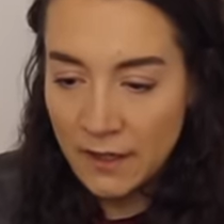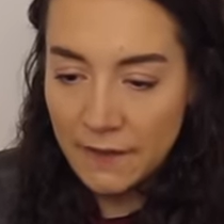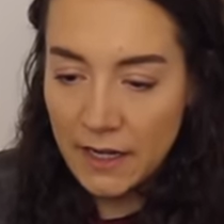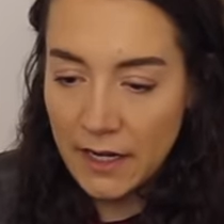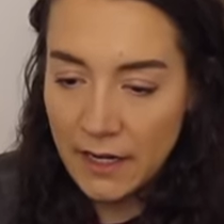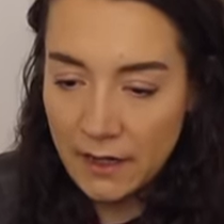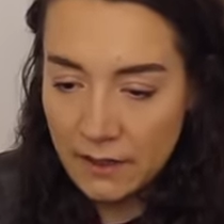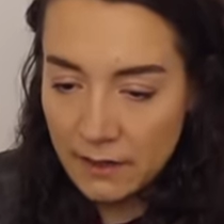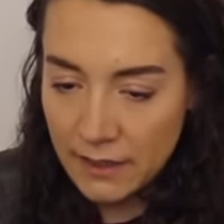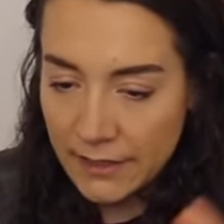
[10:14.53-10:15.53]
that I
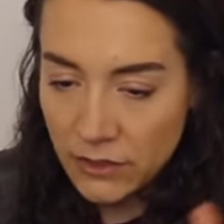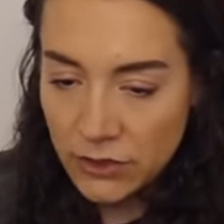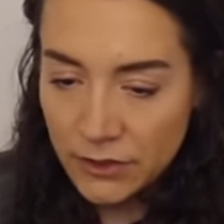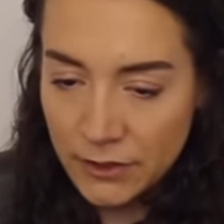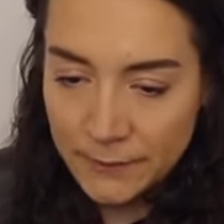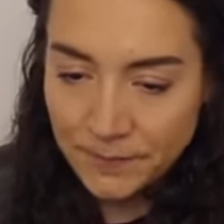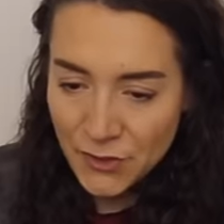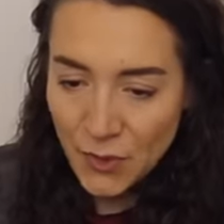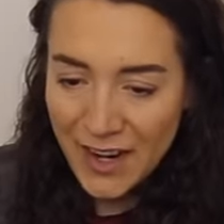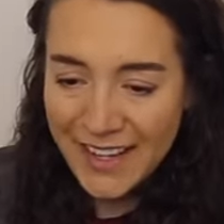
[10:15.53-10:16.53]
liked a girl.
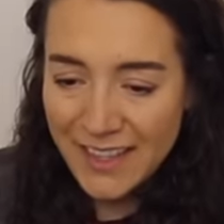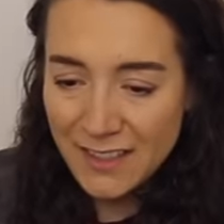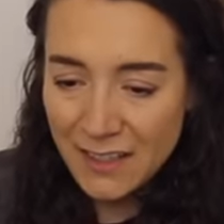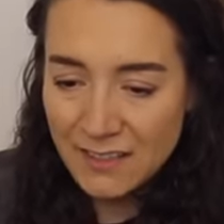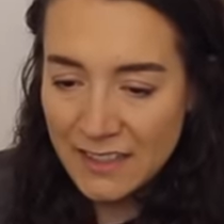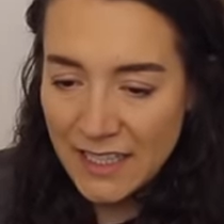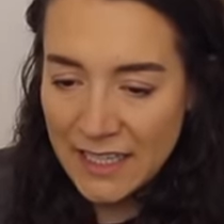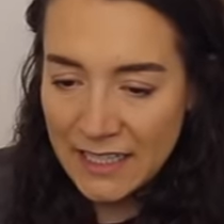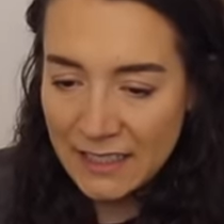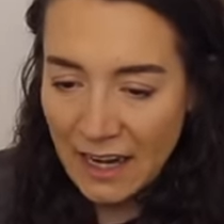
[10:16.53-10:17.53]
So I guess I'll
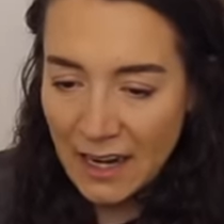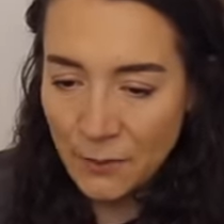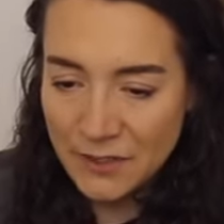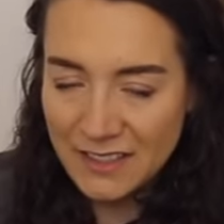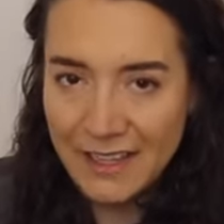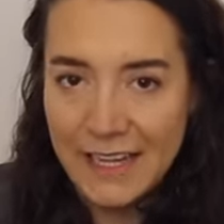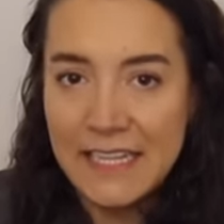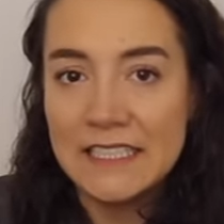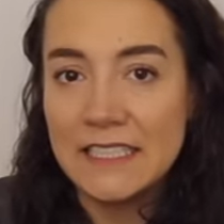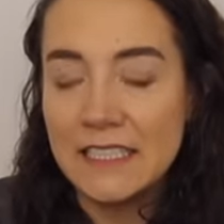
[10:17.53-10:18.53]
say I was like
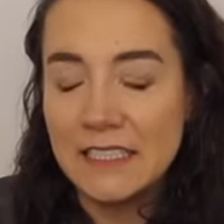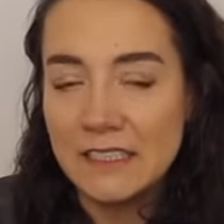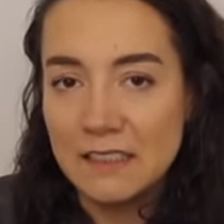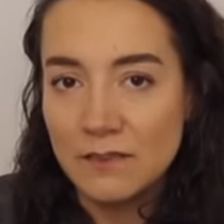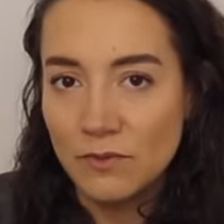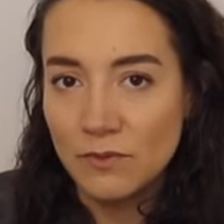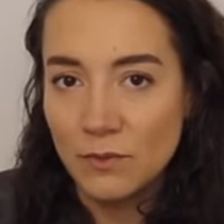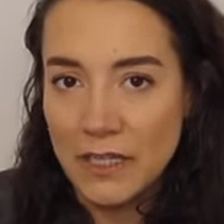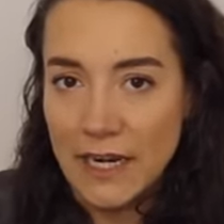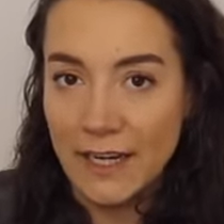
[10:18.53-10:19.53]
18
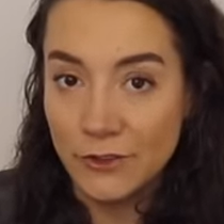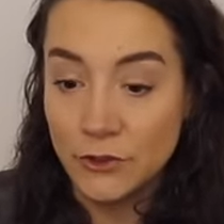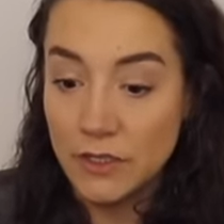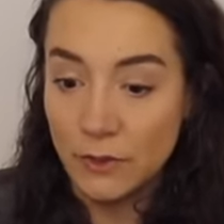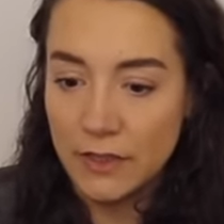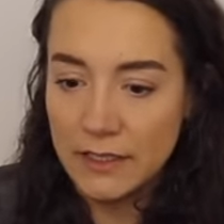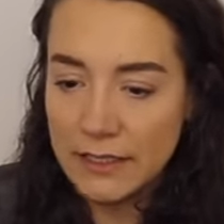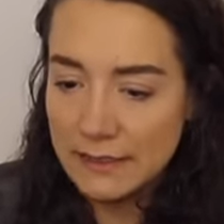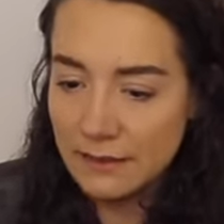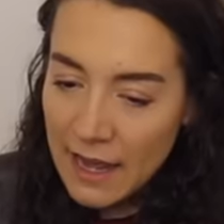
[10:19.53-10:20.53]
when I actually
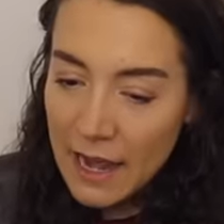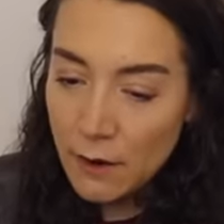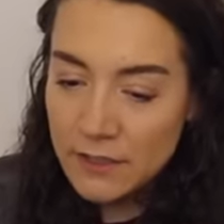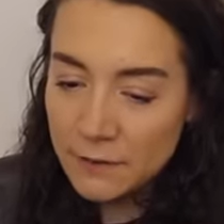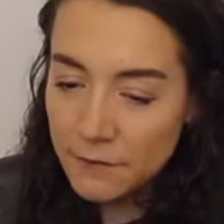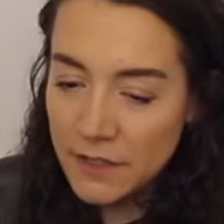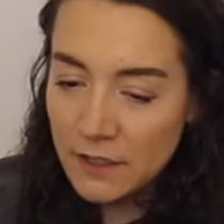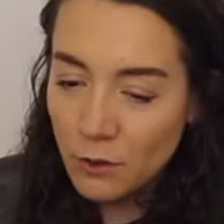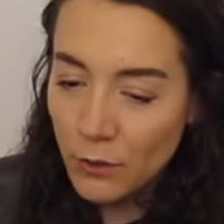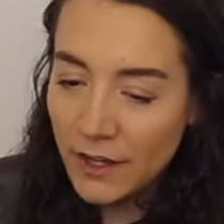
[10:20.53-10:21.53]
realized. How does it
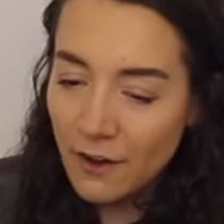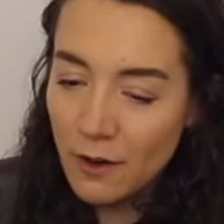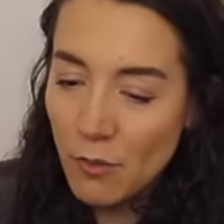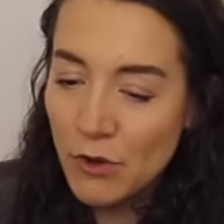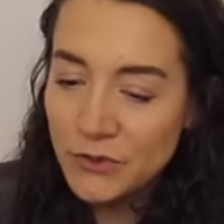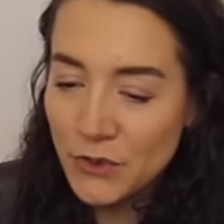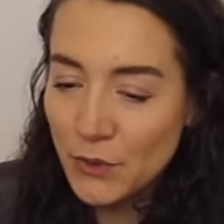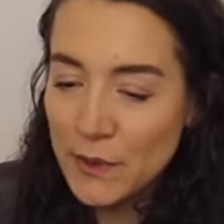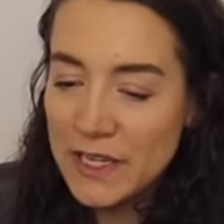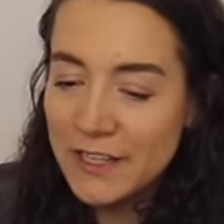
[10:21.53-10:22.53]
feel going almost
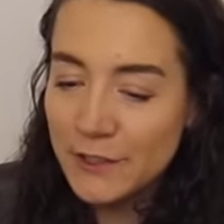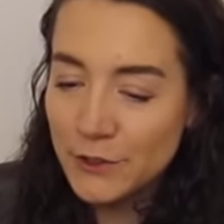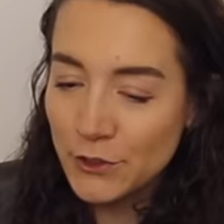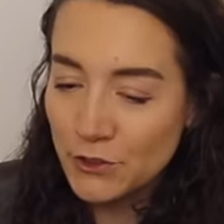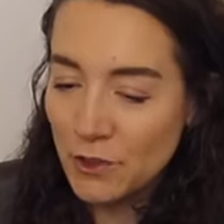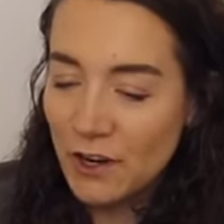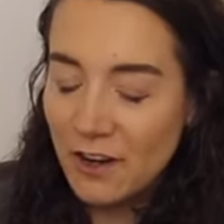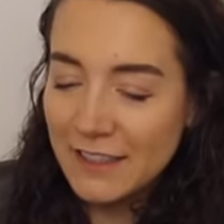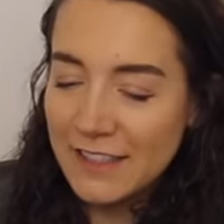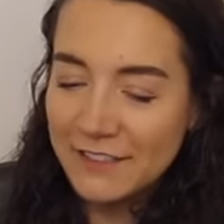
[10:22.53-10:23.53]
3 years
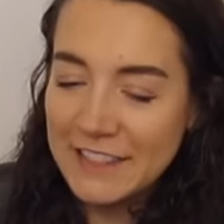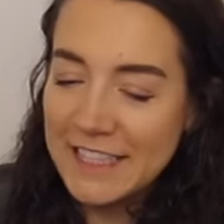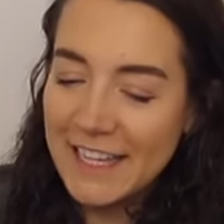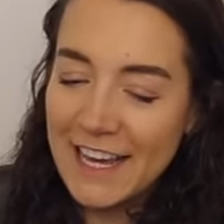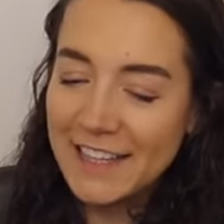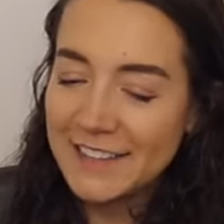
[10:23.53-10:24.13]
strong living the gay